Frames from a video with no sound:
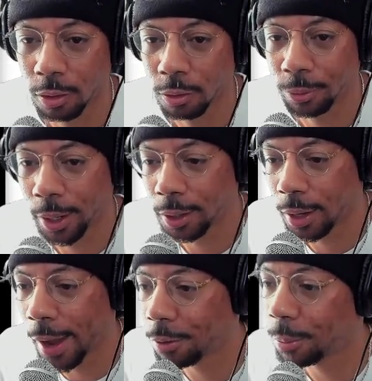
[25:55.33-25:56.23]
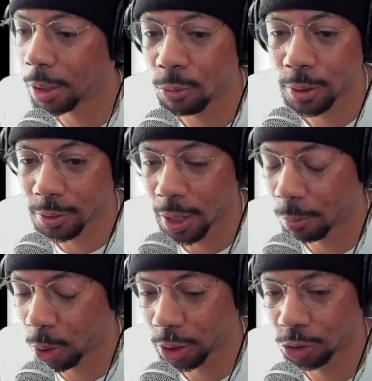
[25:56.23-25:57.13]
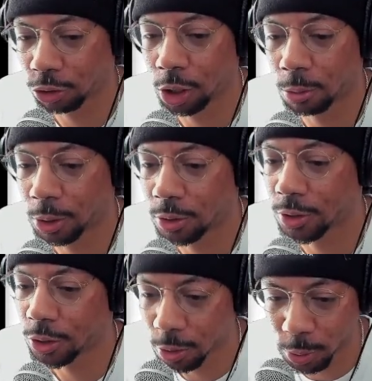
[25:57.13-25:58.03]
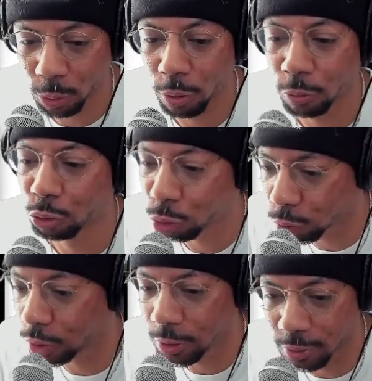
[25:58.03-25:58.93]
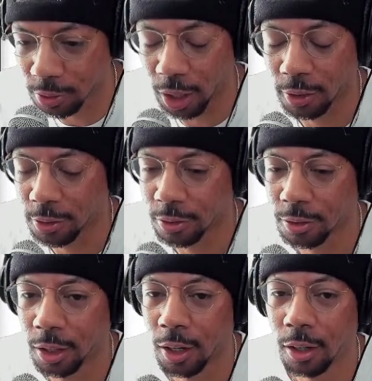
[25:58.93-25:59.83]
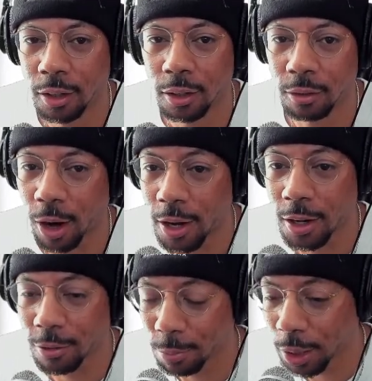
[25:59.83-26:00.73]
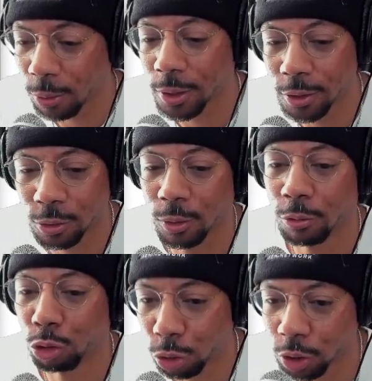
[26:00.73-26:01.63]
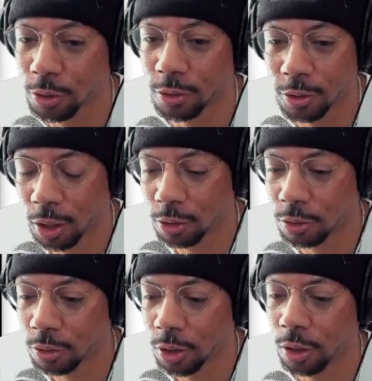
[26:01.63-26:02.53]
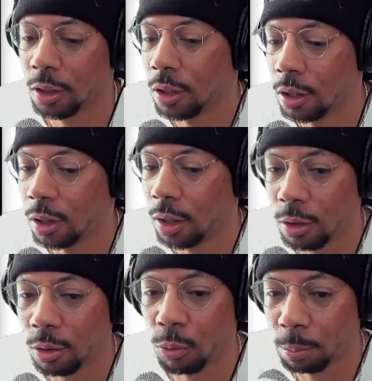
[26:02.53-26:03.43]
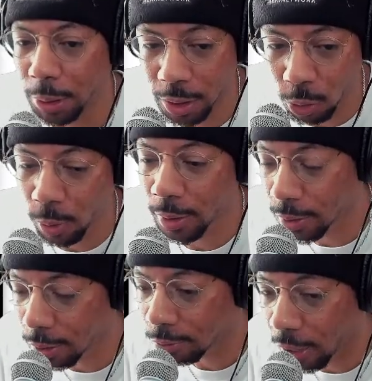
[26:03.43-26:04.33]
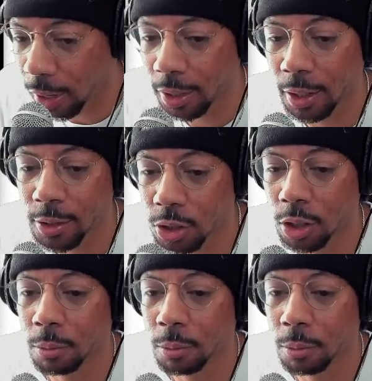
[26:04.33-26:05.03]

right? Everybody wants that market share because it's going to be worth trillions of dollars, right? If Bitcoin is worth trillions of dollars, then Bitcoin DeFi is going to